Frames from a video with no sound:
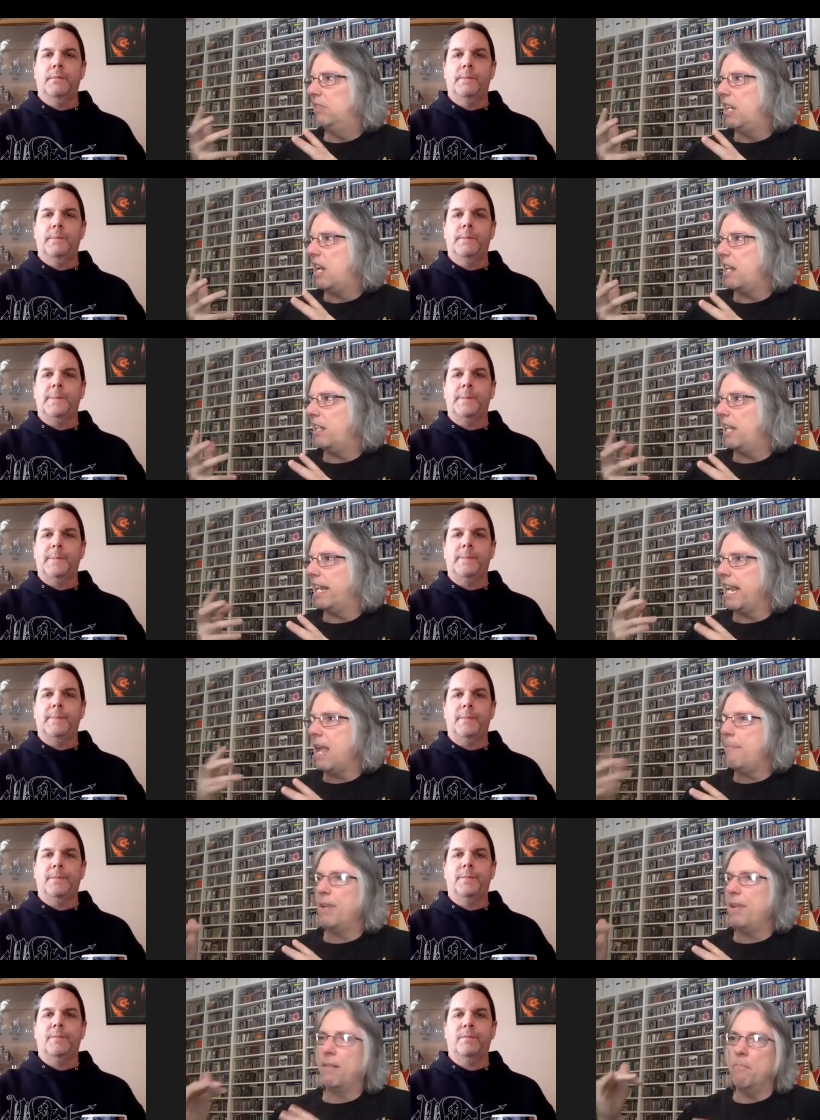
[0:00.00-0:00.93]
Speaker 1: kind of like
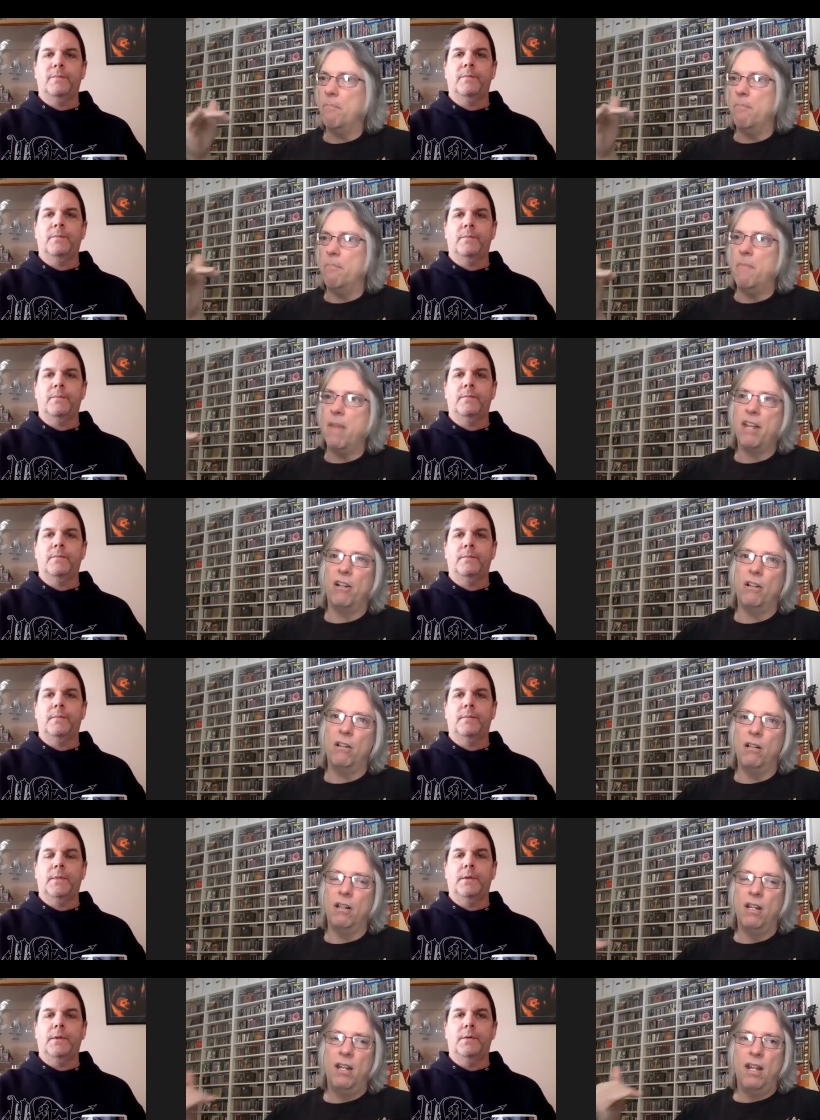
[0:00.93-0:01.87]
epic
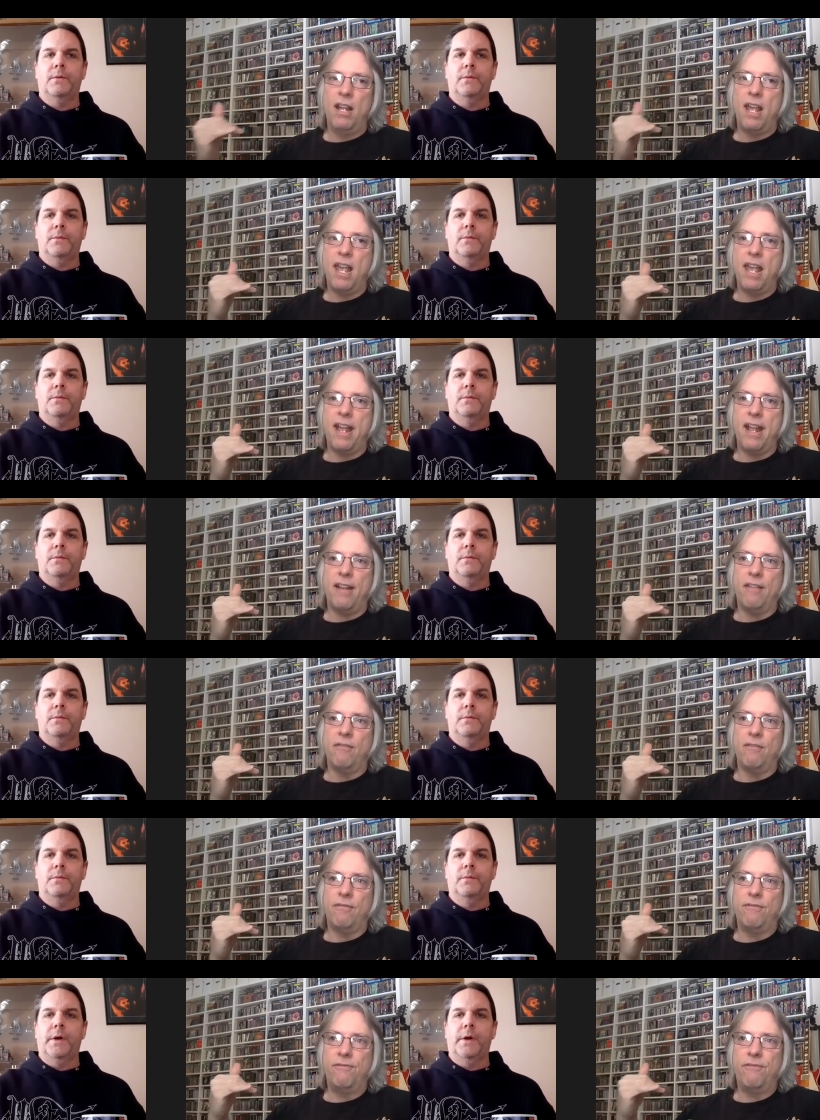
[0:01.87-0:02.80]
metal
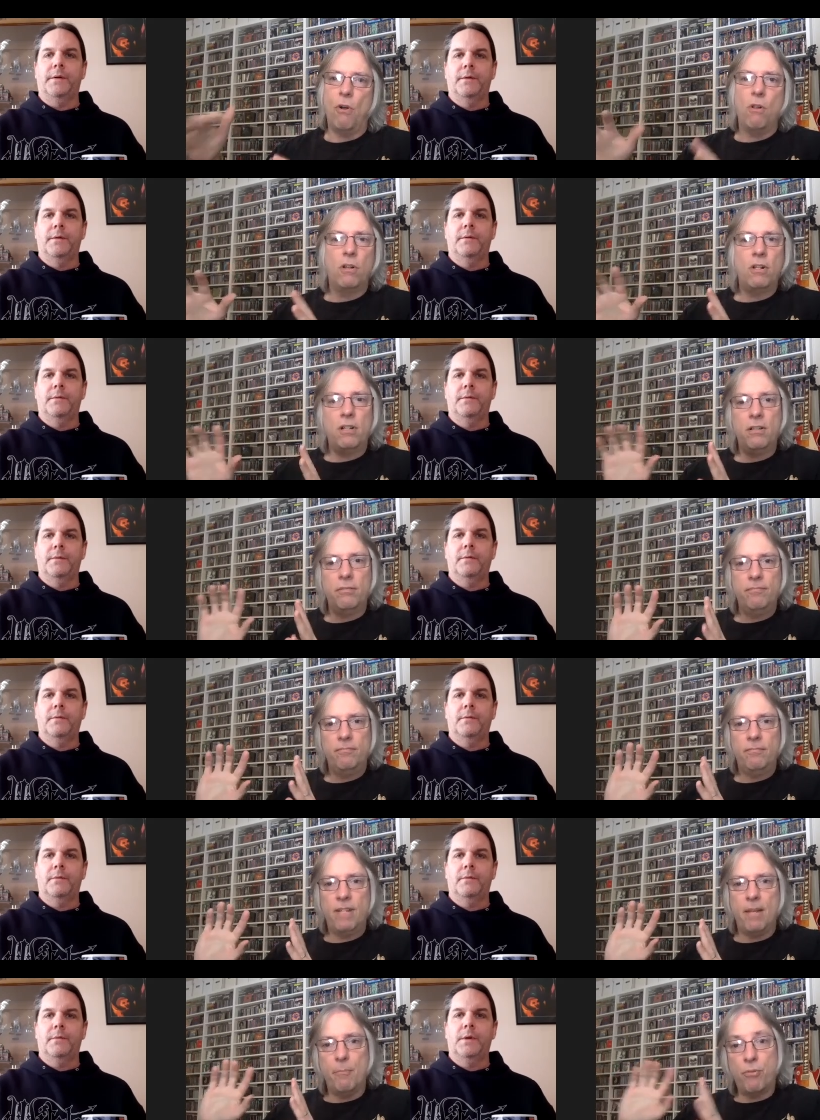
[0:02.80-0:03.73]
and folk
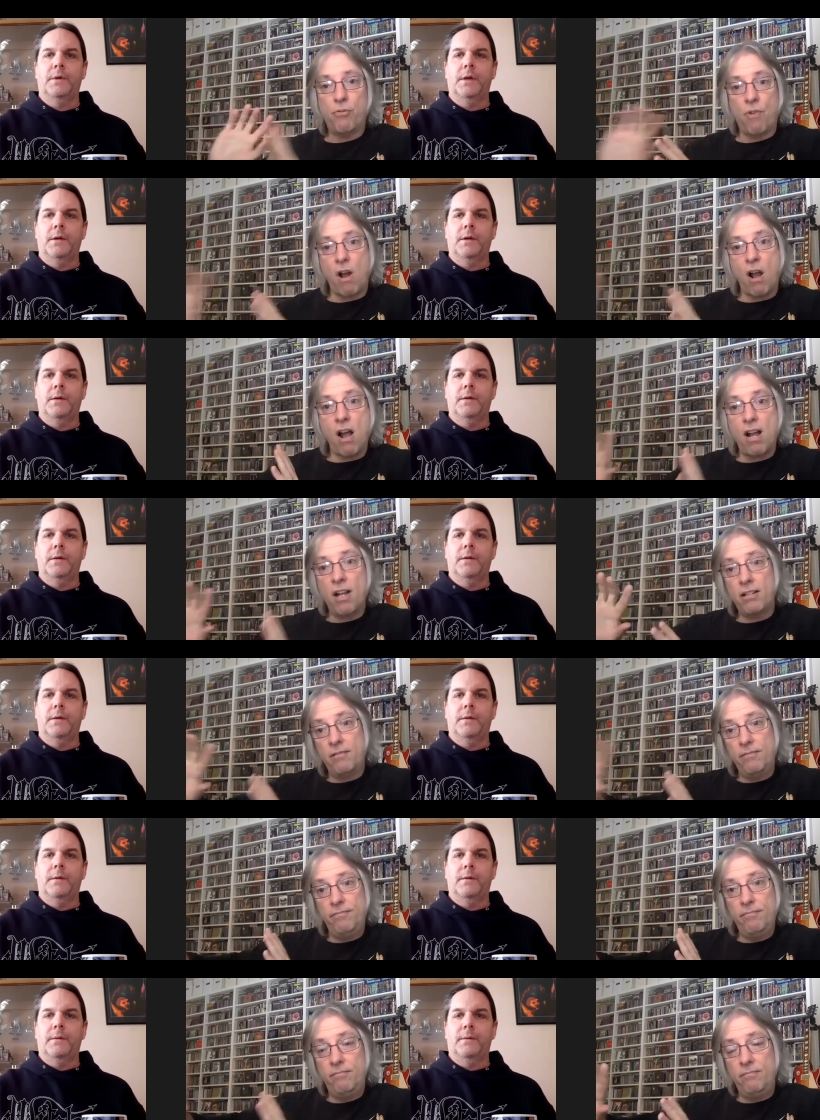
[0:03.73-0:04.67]
and prog
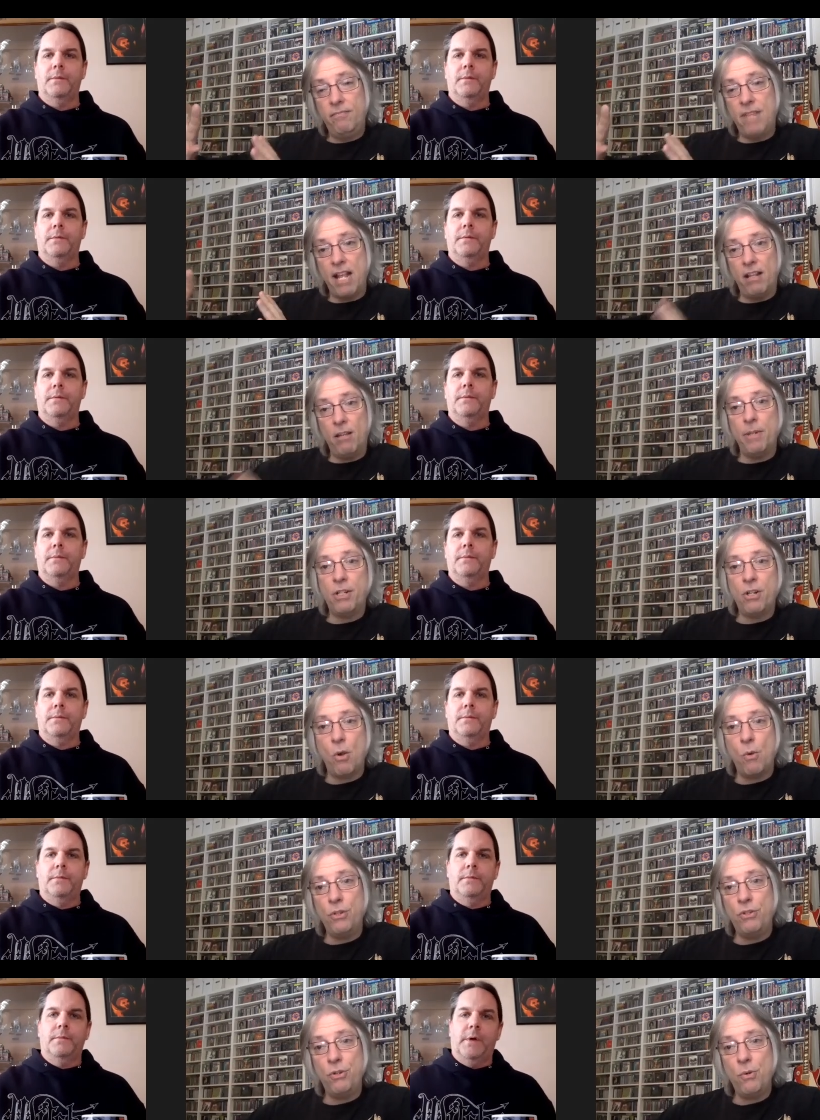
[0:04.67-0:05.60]
element
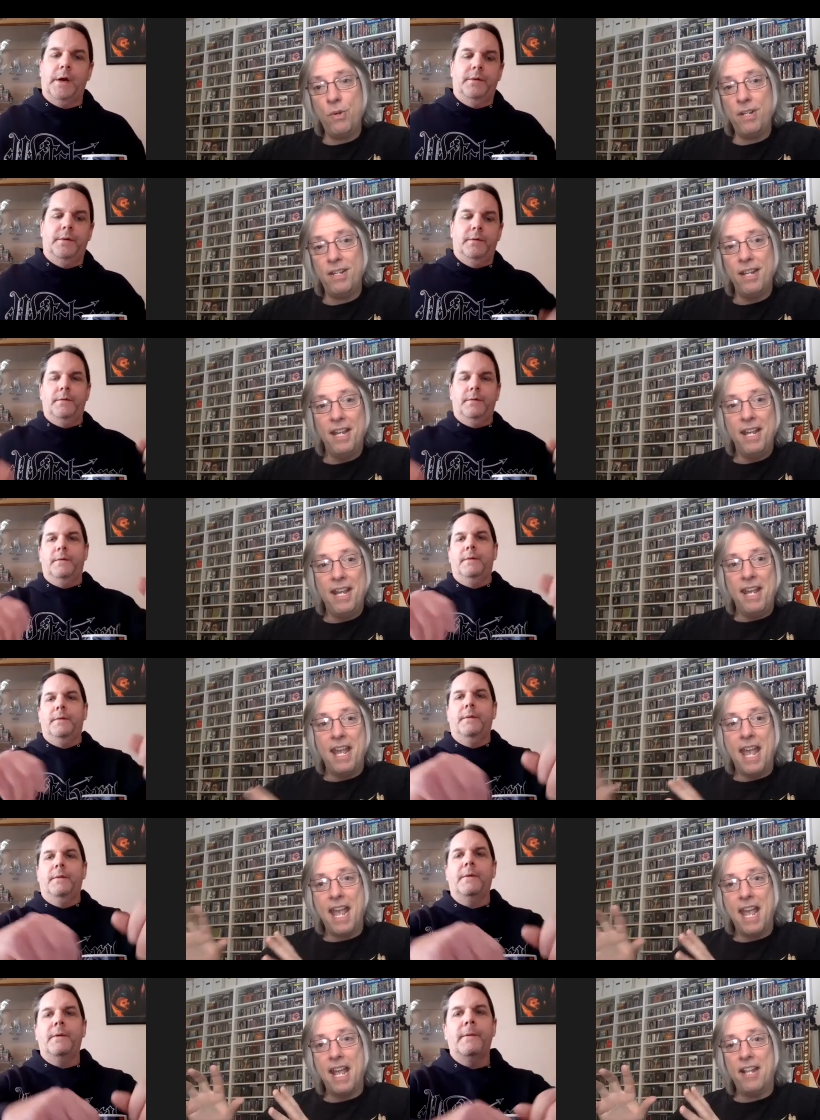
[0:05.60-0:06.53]
going to it.
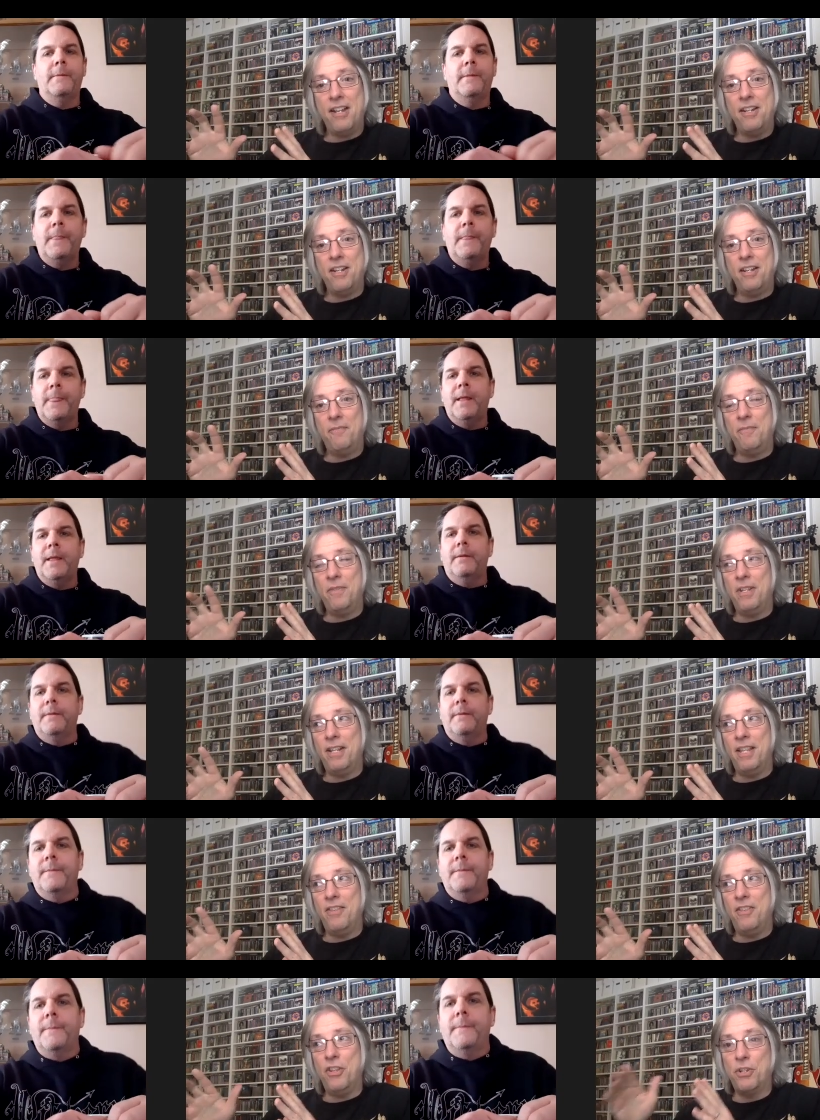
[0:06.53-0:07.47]
And
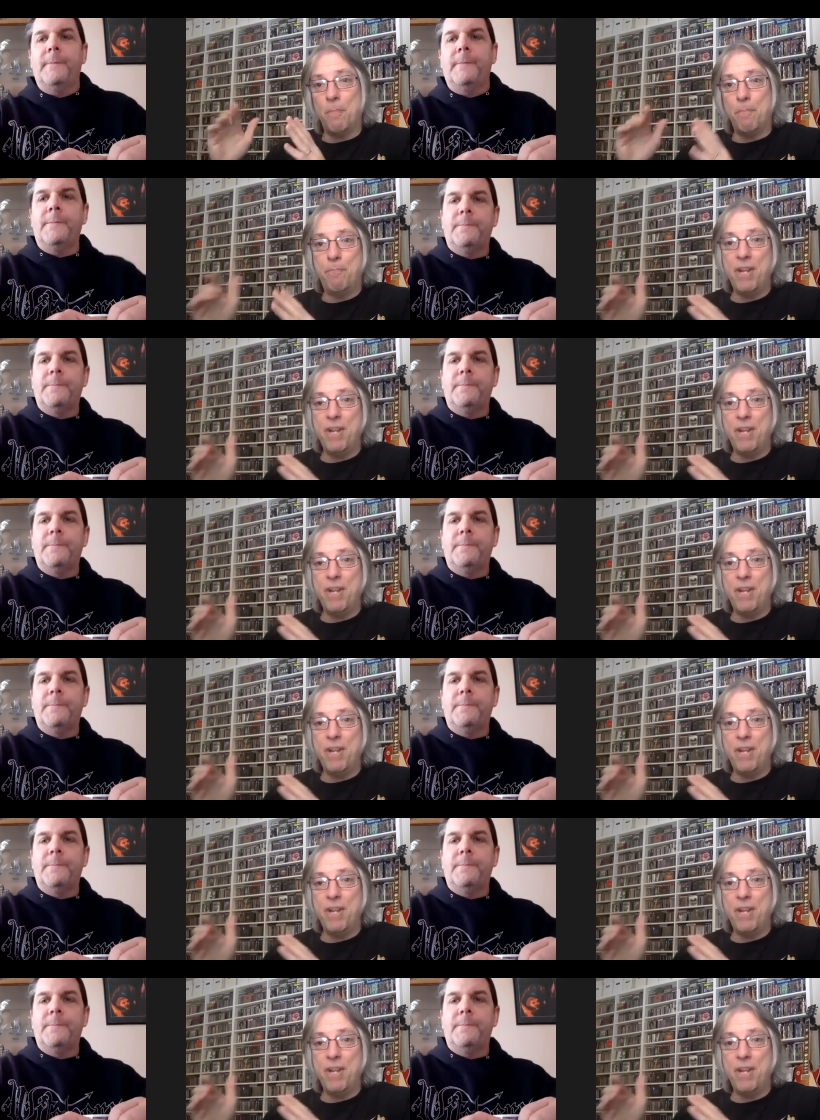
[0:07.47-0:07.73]
there's a